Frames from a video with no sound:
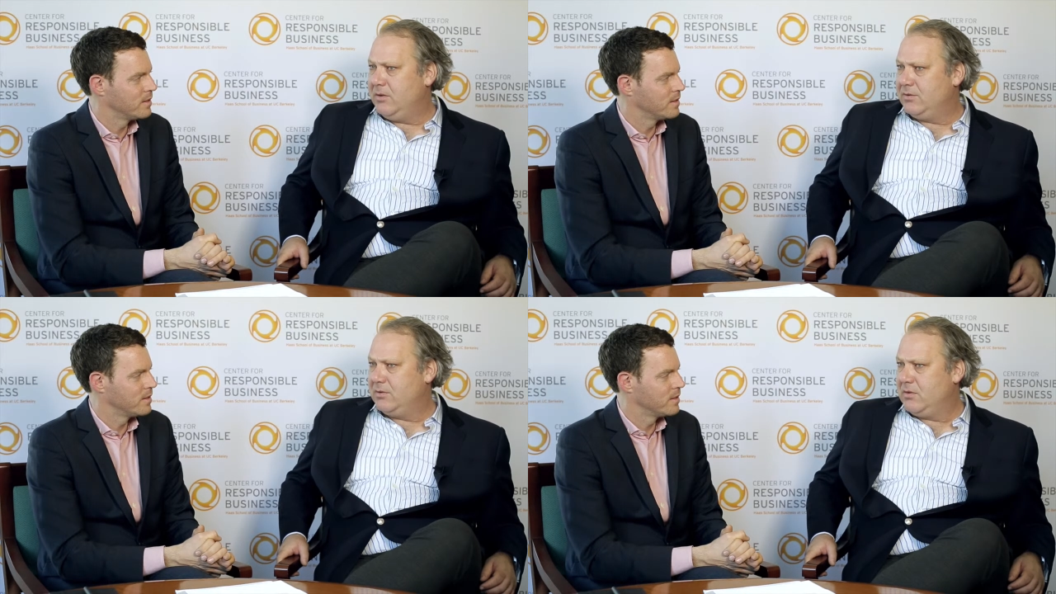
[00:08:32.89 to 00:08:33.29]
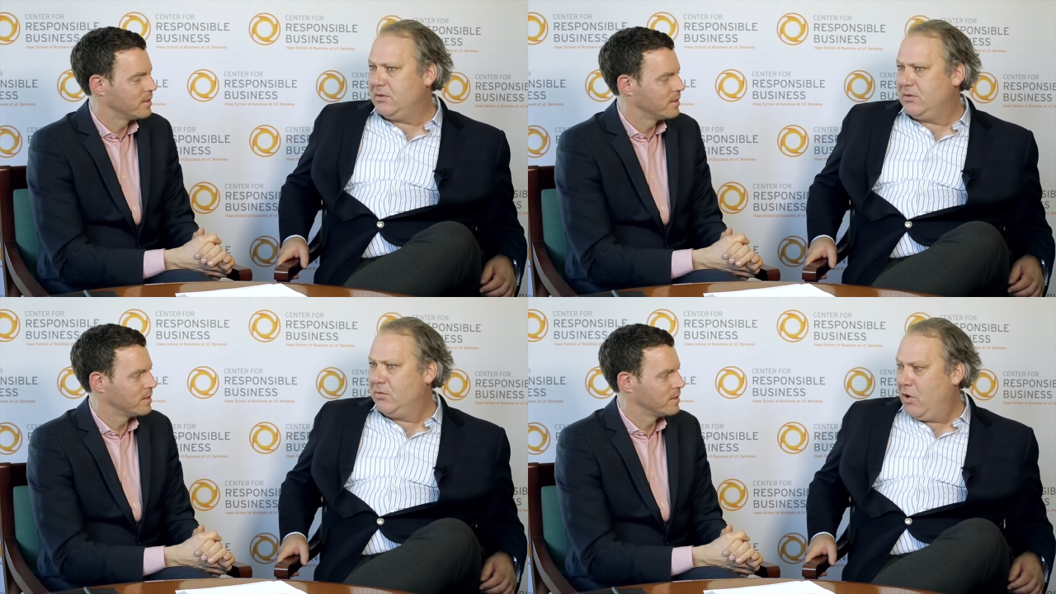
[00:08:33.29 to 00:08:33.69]
Speaker 1: there's
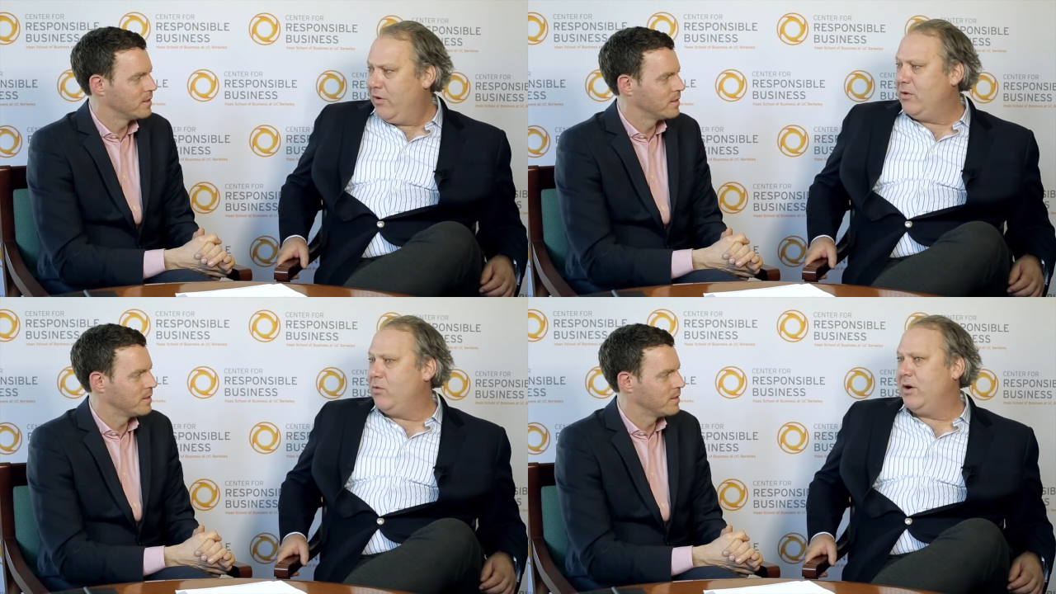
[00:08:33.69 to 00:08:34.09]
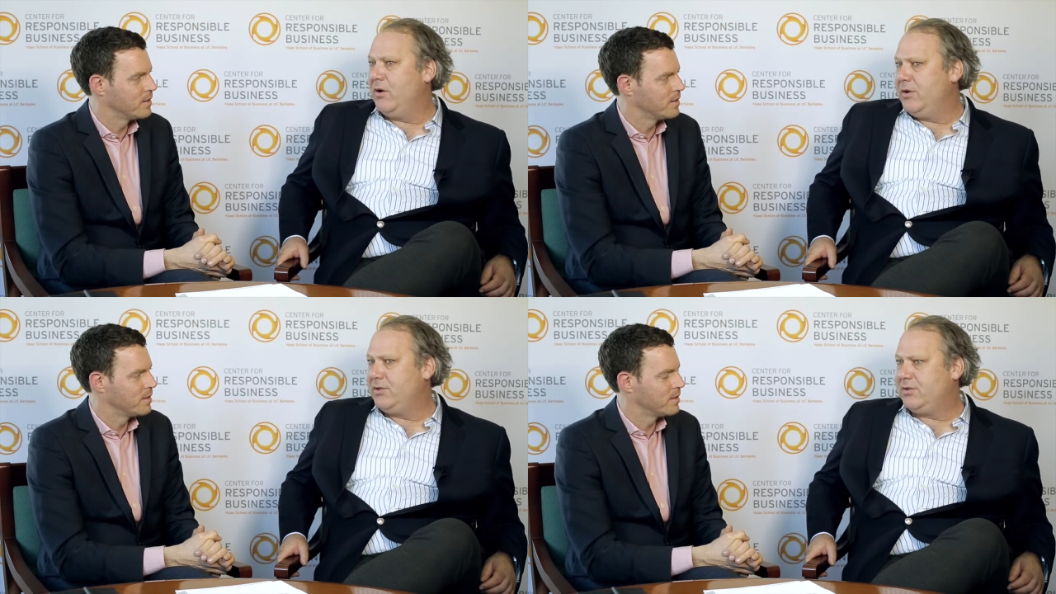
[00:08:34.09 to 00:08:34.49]
growing
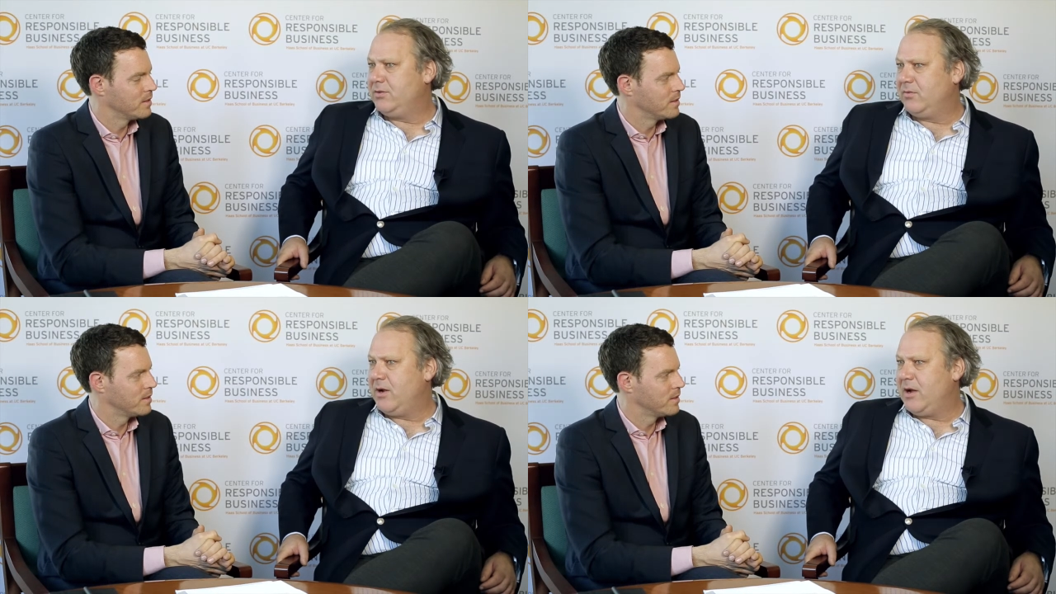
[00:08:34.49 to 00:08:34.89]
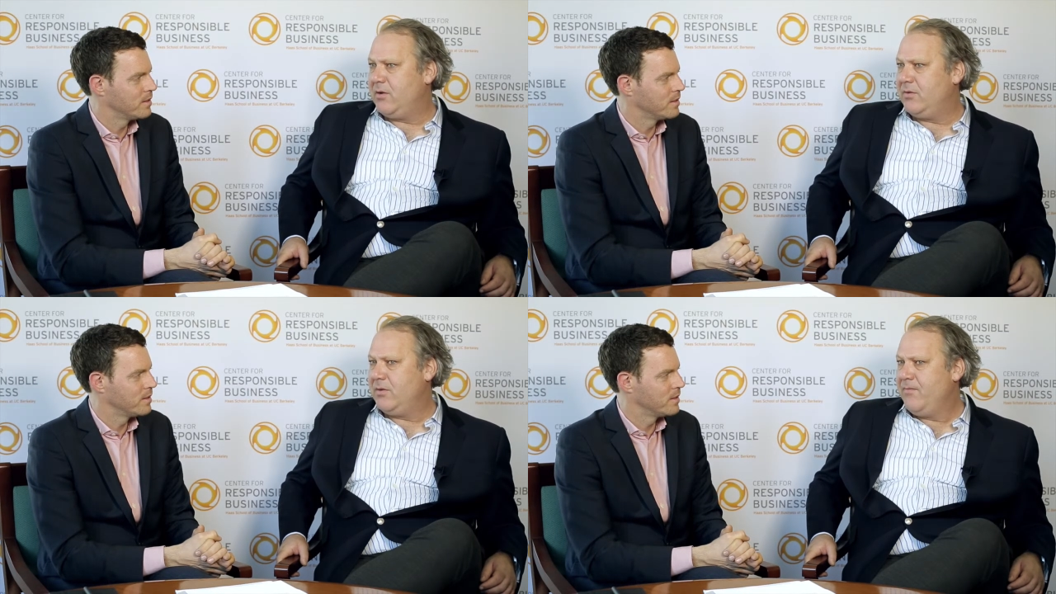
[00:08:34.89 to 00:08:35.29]
awareness
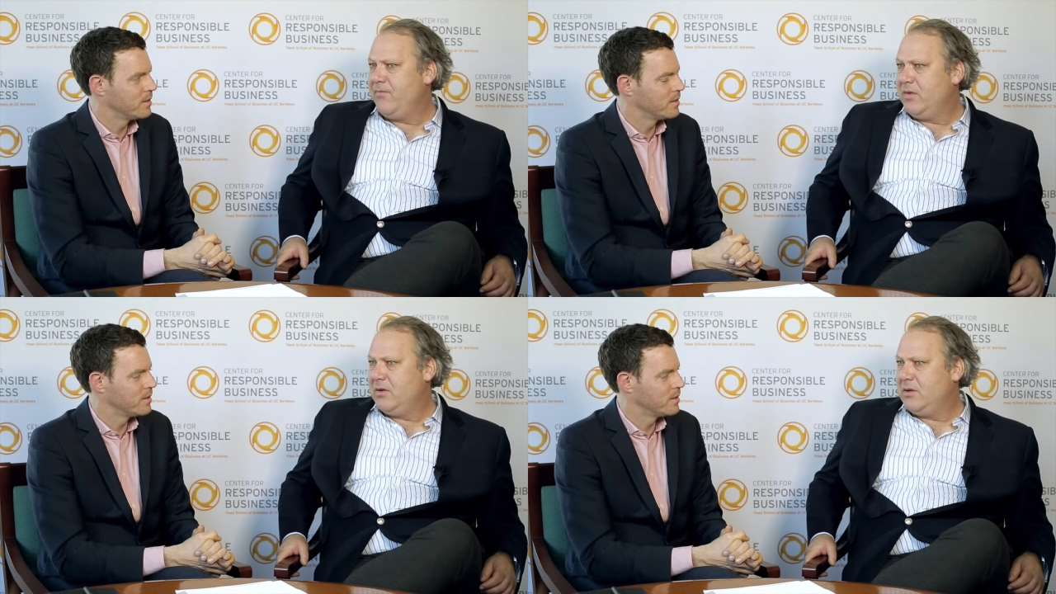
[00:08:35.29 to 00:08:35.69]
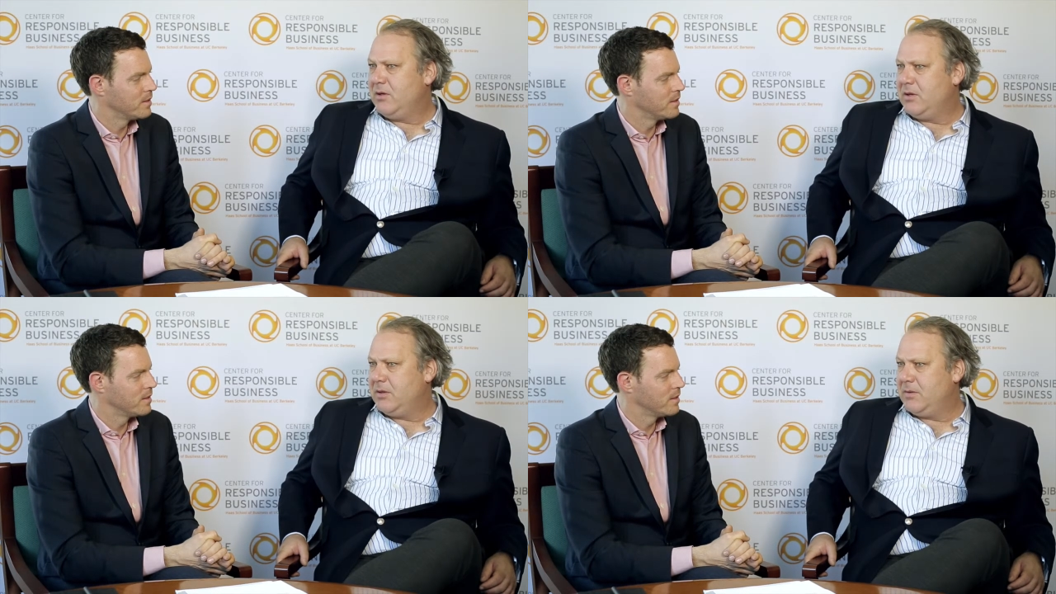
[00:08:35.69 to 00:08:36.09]
around
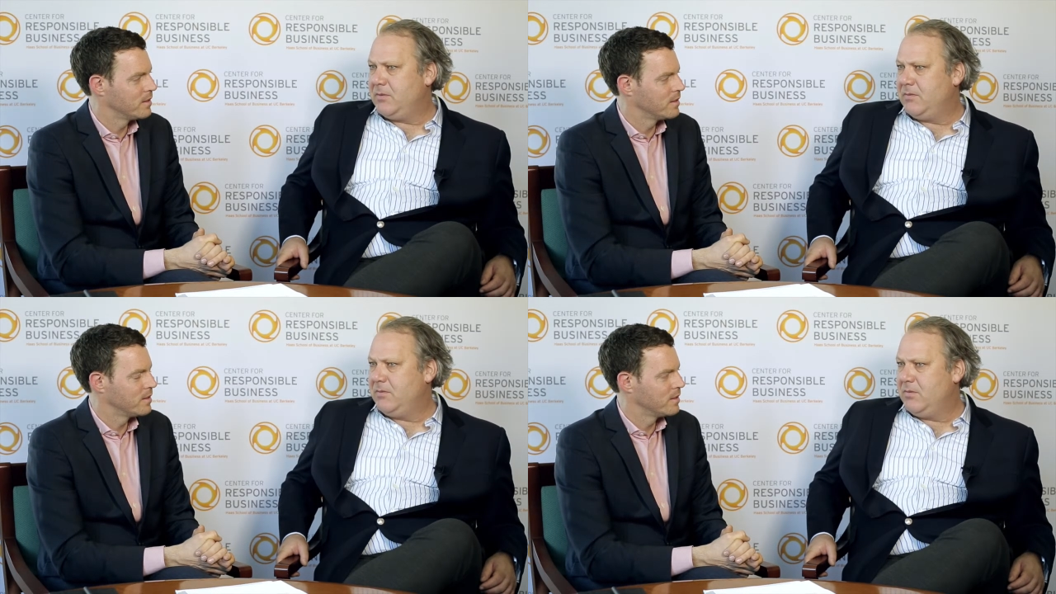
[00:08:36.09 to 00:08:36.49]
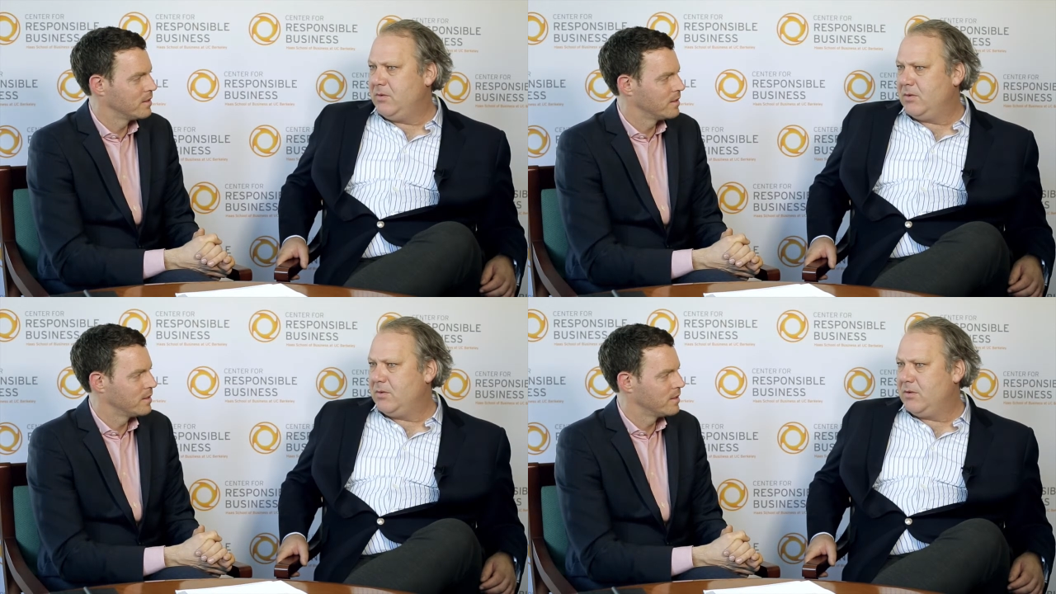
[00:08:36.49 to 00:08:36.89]
uh,
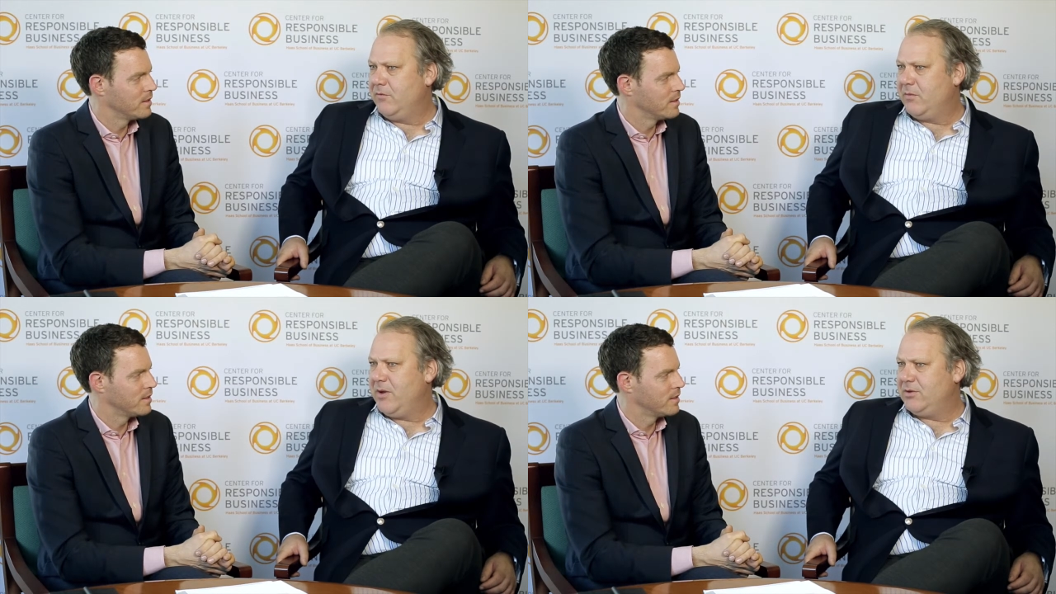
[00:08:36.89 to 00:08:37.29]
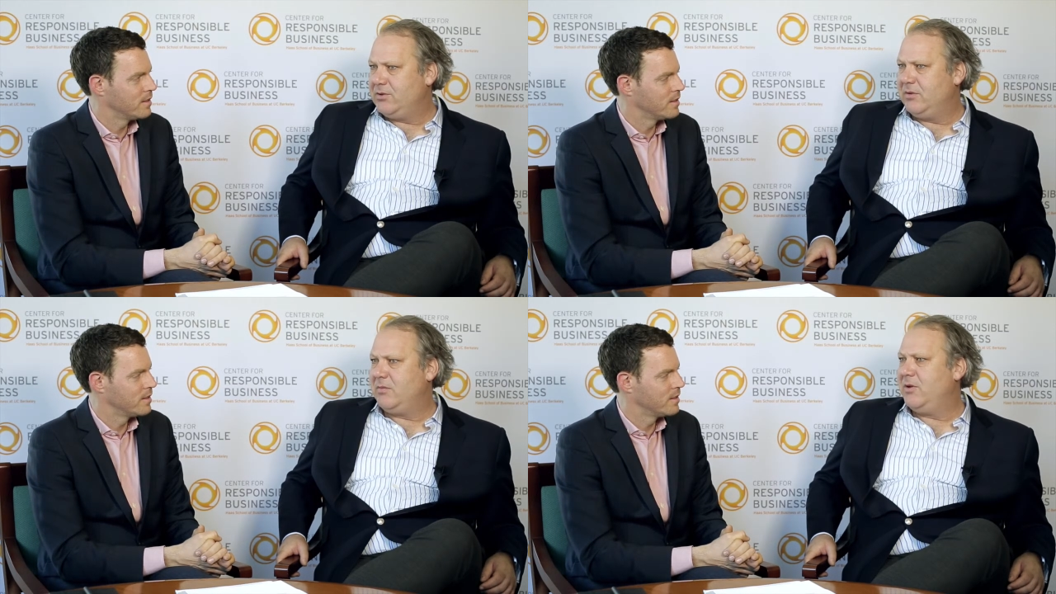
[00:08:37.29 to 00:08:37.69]

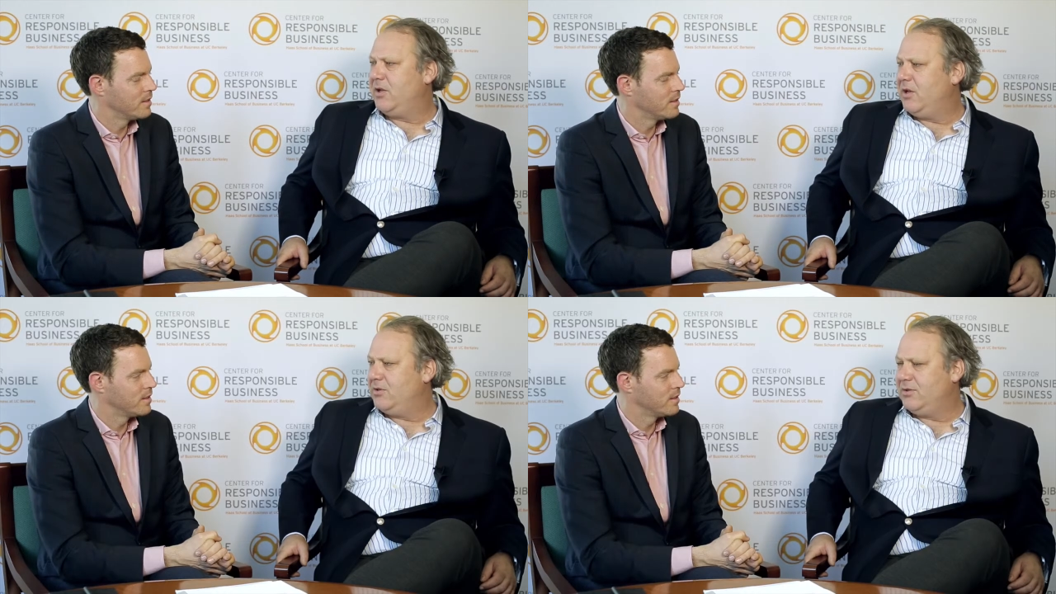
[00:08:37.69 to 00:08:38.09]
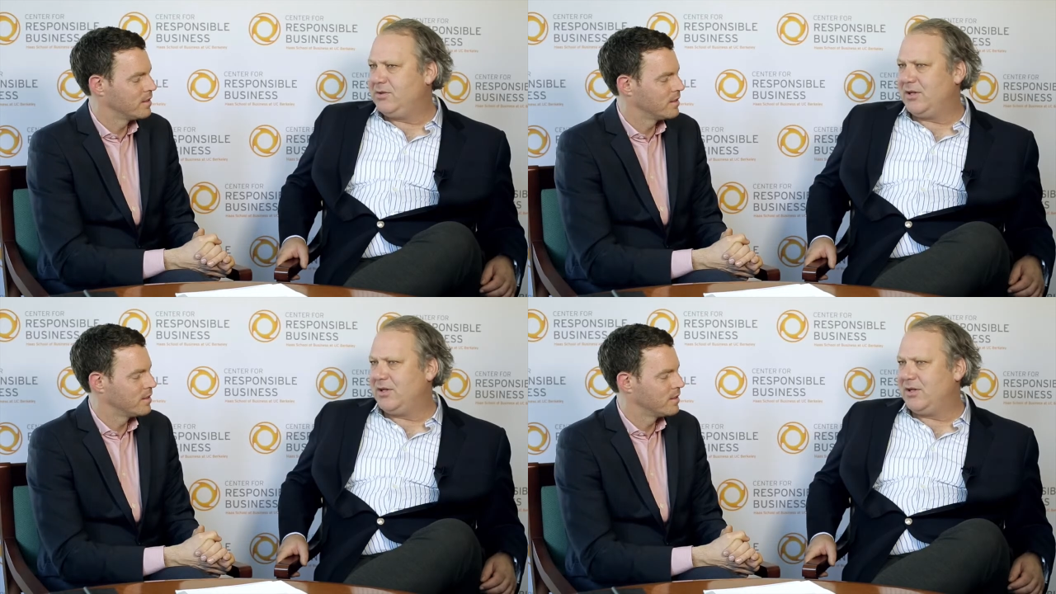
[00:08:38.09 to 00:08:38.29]
information communications